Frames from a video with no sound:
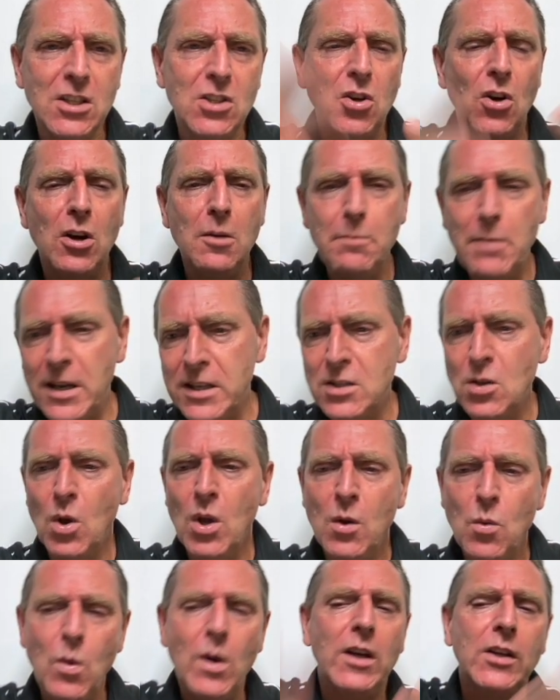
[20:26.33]

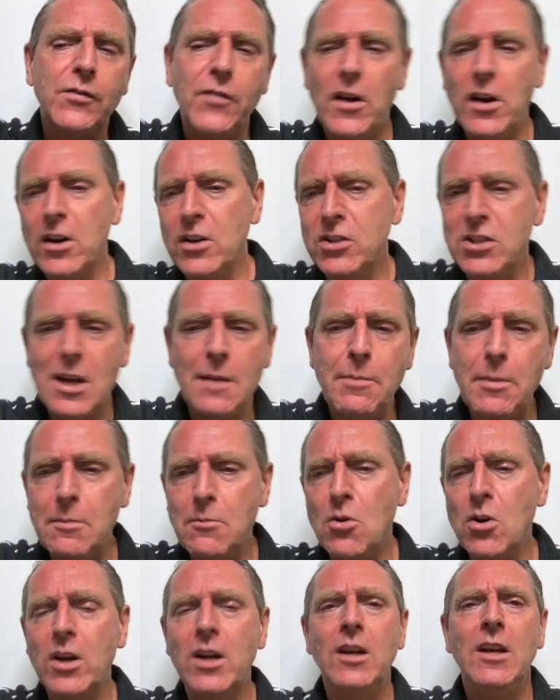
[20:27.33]
Coinbase, Wells Fargo, JP
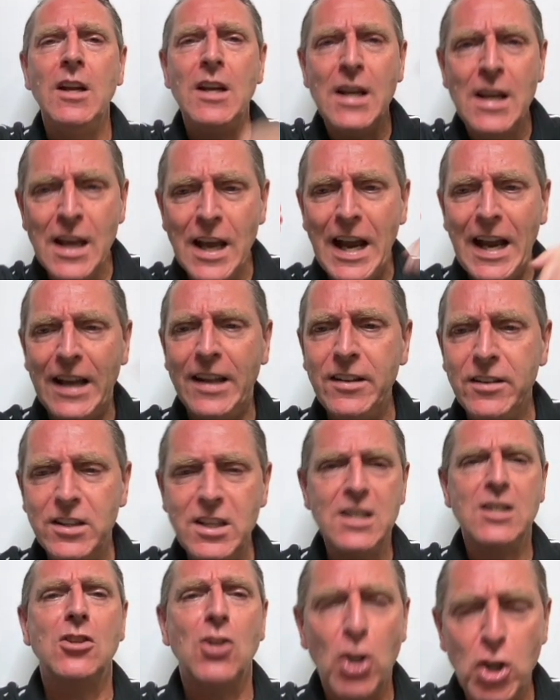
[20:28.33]
Morgan. And
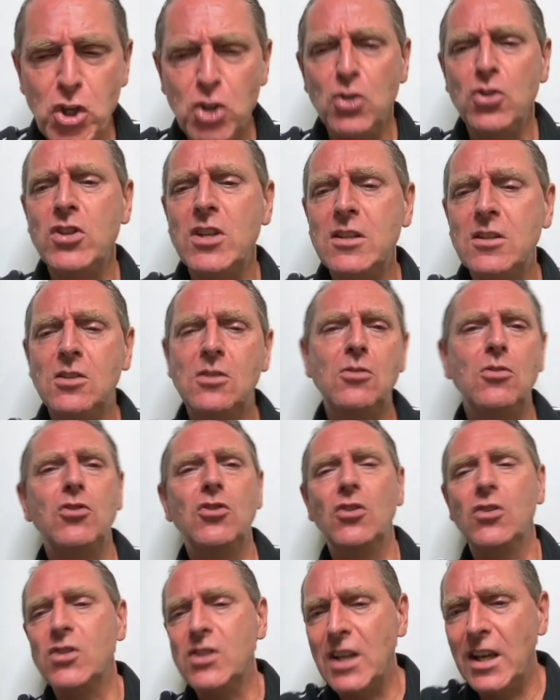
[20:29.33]
these are huge
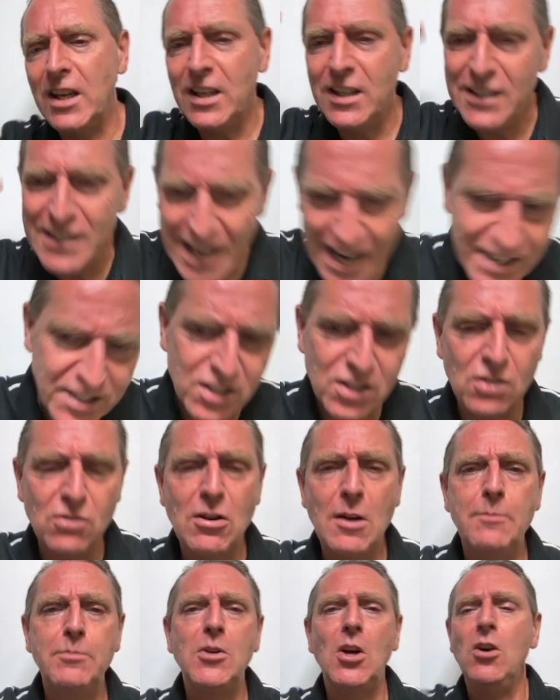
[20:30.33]
institutions saying yes to
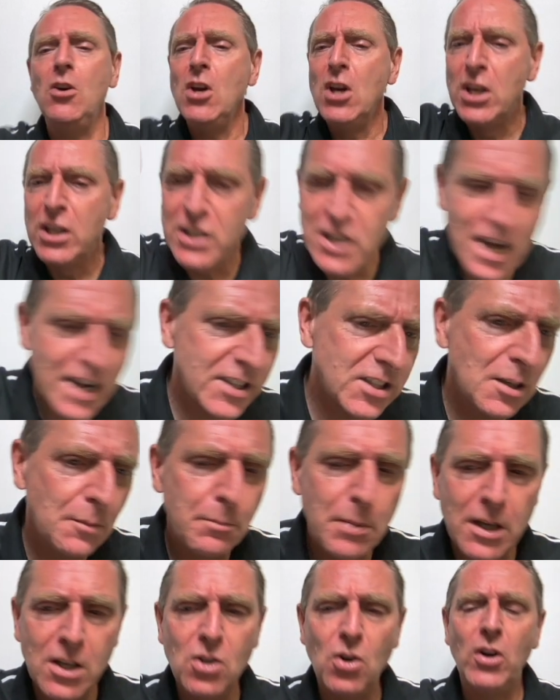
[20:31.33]
crypto, yes to
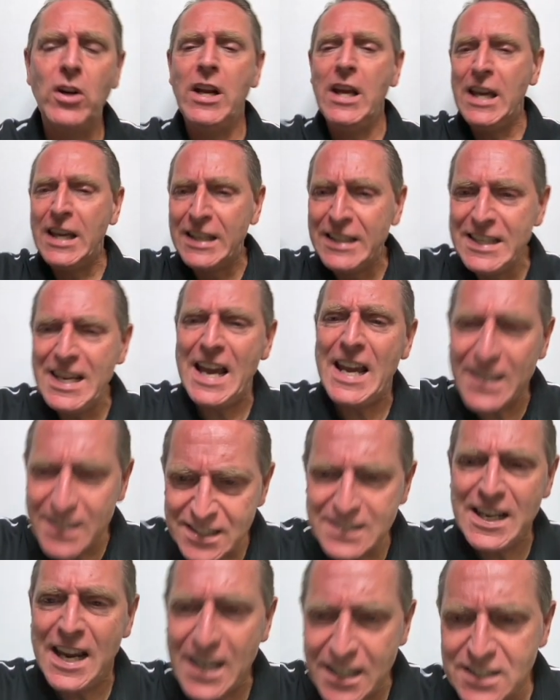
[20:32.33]
Bitcoin. Yes,
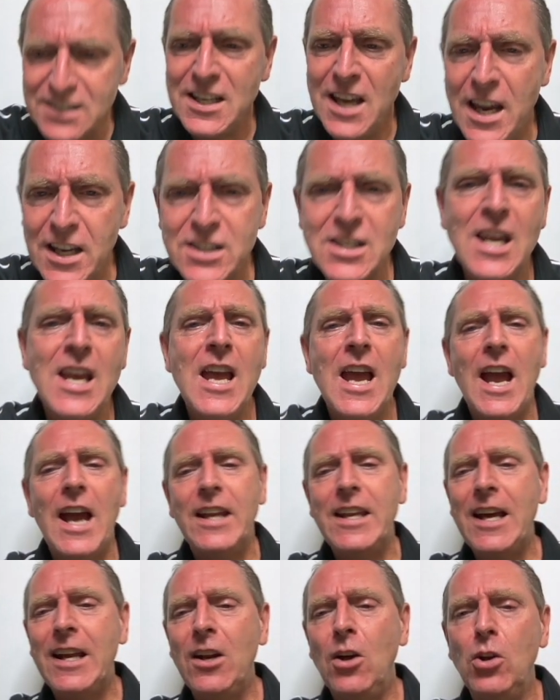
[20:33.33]
yes, yes. And
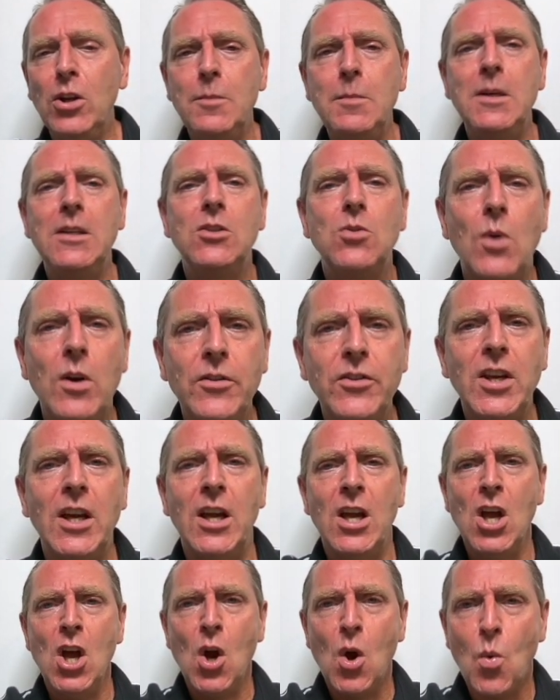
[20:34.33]
that only means one
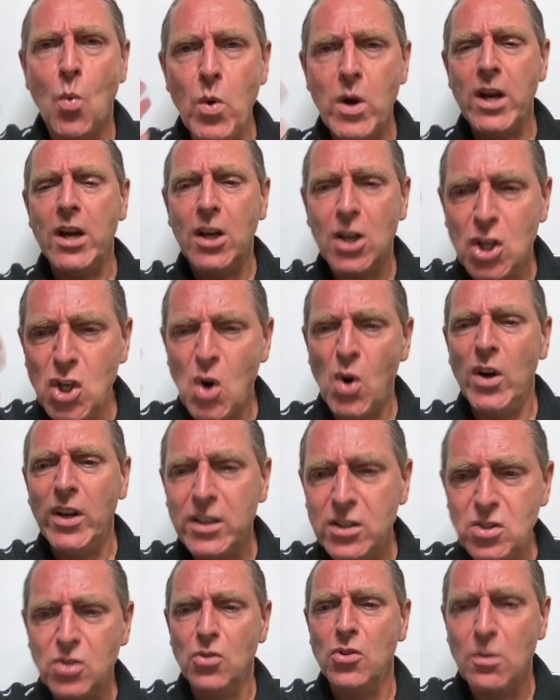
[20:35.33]
thing. We are going
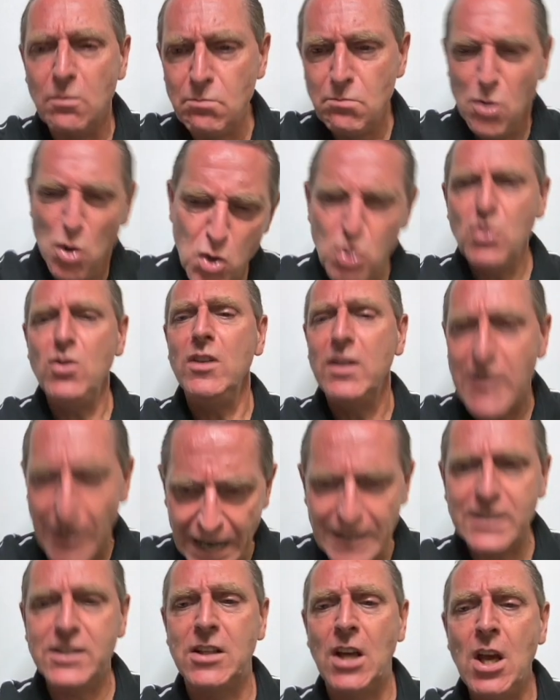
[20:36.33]
to the moon,
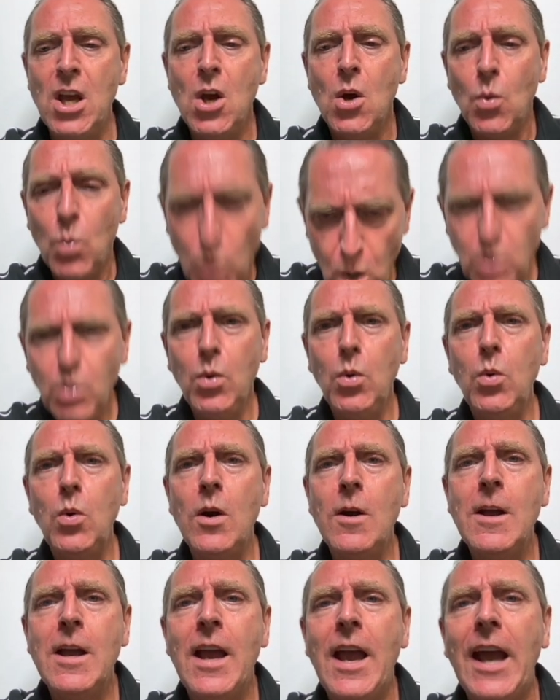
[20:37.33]
guys. Woo!
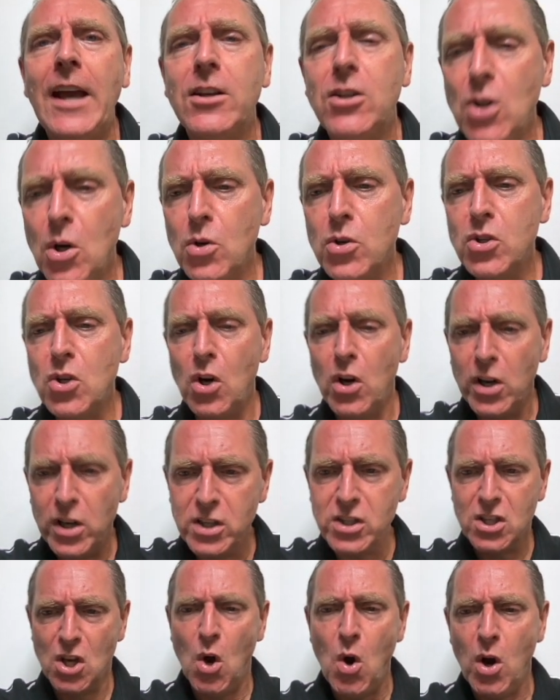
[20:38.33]
And Dogecoin
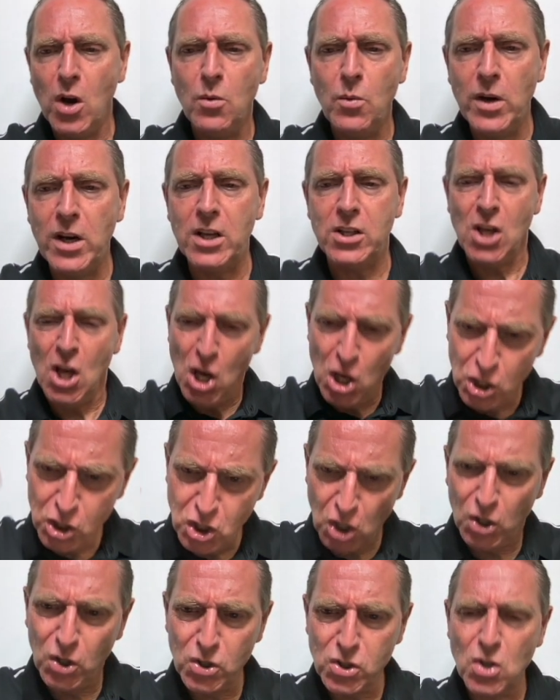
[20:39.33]
is going with us.
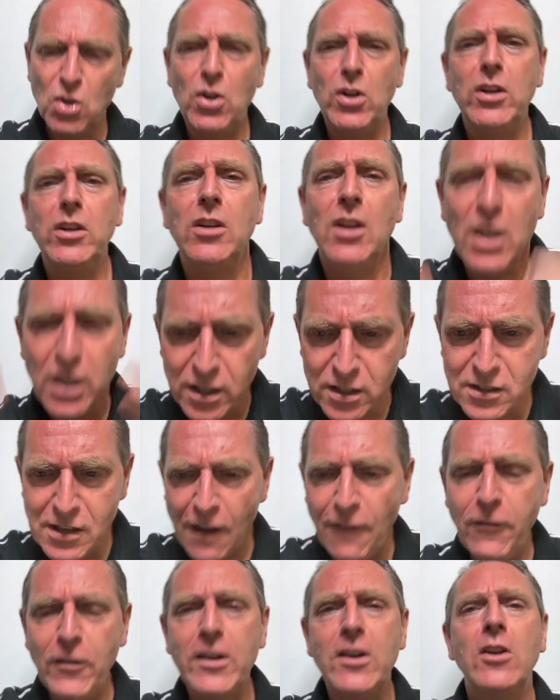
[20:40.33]
Dogecoin
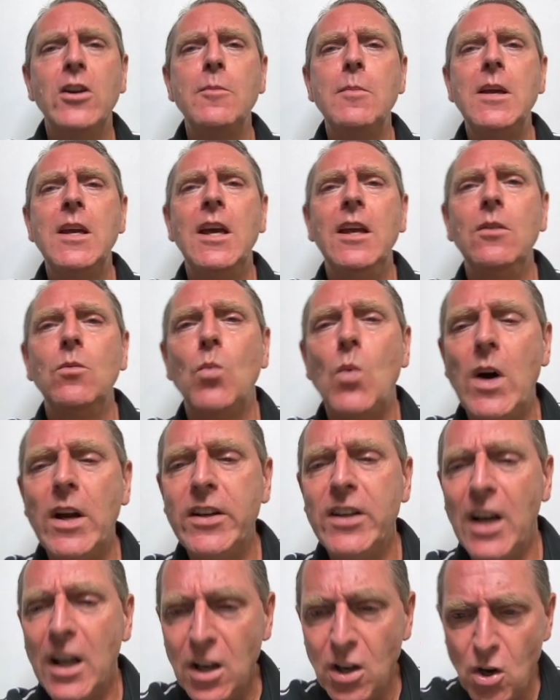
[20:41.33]
definitely going to be hitting
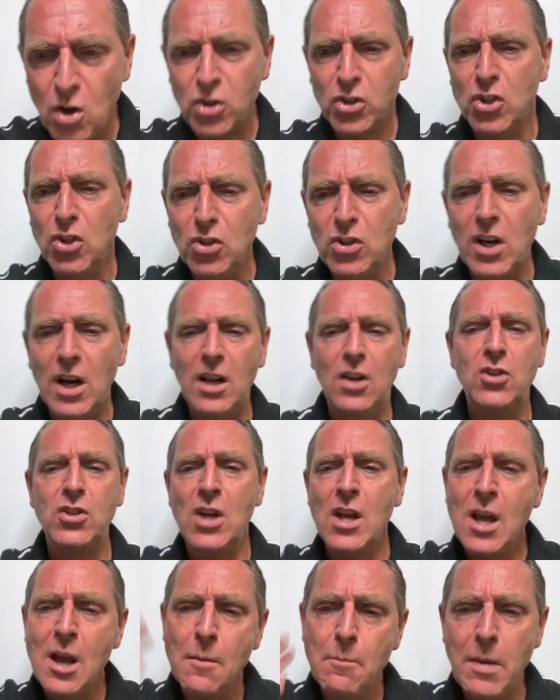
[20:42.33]
$1 or $2
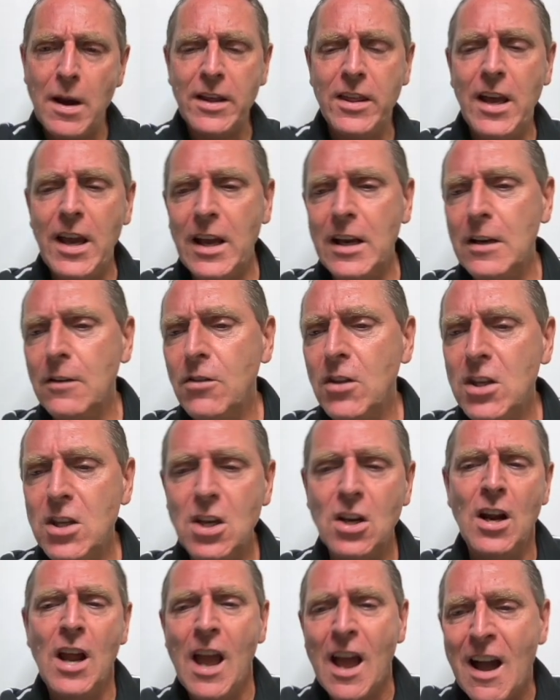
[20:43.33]
by the end of the
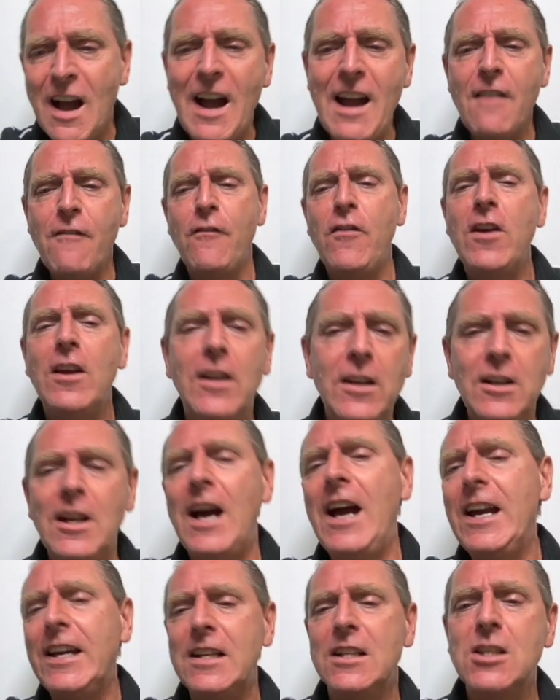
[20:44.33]
year. I feel it.
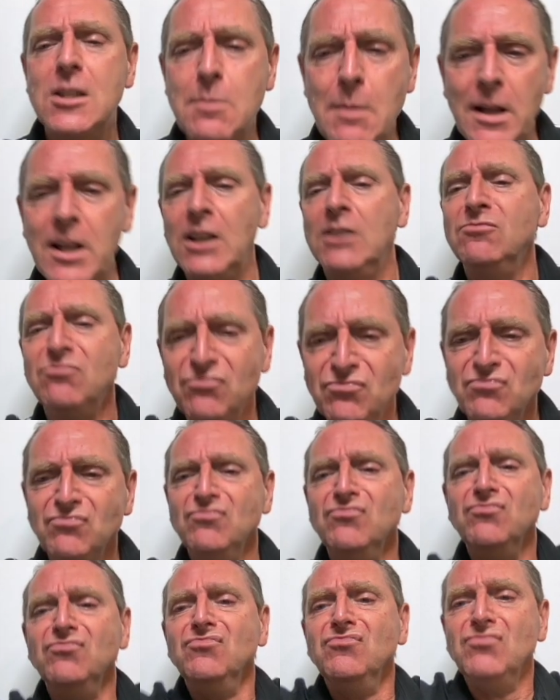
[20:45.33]
I can smell it.
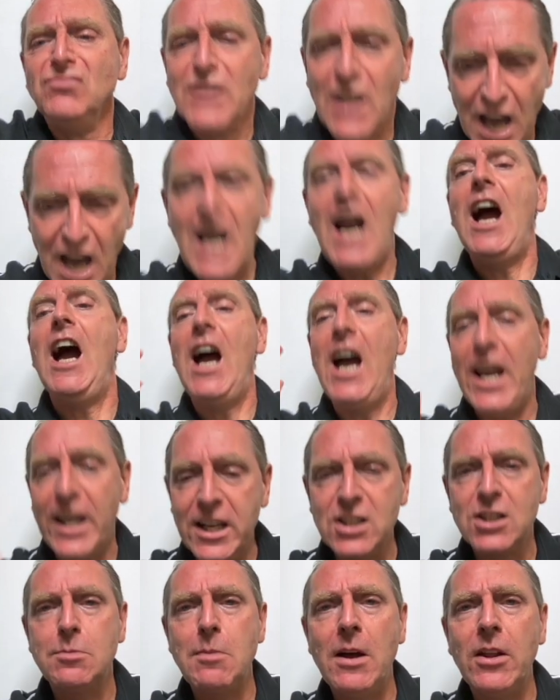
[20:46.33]
I can
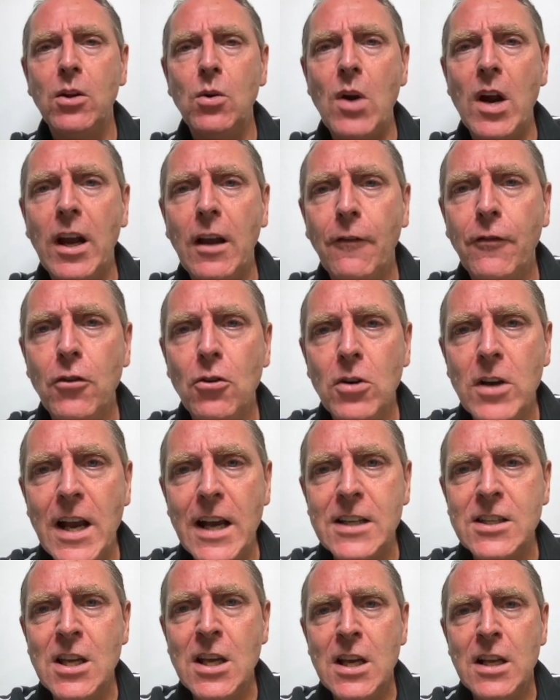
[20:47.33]
smell the rocket fuel, guys.